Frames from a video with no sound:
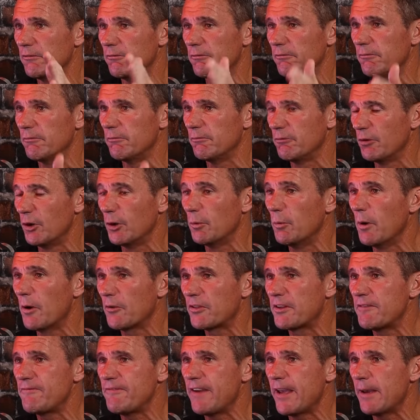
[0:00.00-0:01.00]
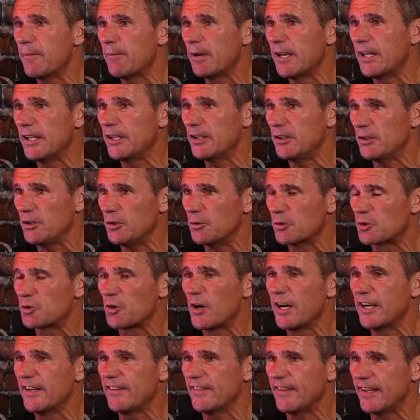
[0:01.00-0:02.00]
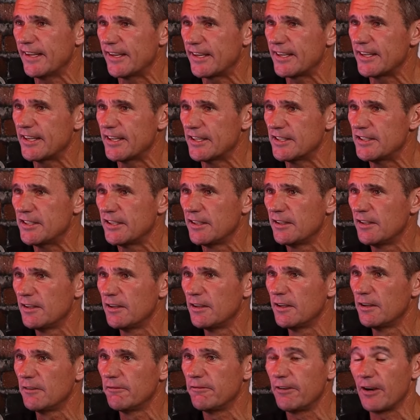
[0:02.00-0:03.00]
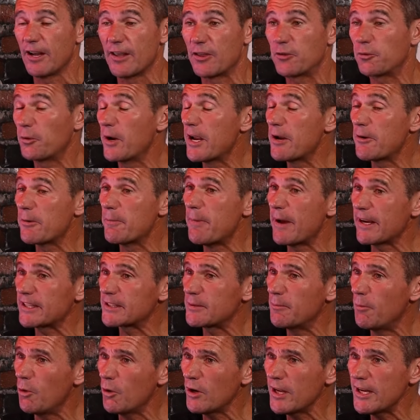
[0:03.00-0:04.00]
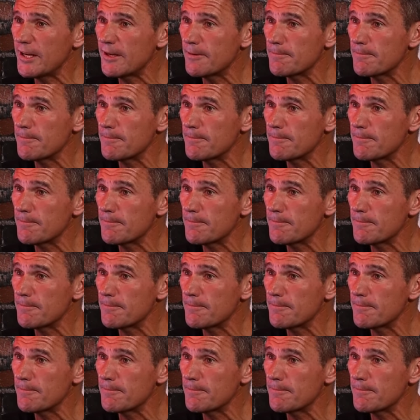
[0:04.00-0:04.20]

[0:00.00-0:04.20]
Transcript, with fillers: very wealthy family, you were training their kid for like three hundred bucks a morning,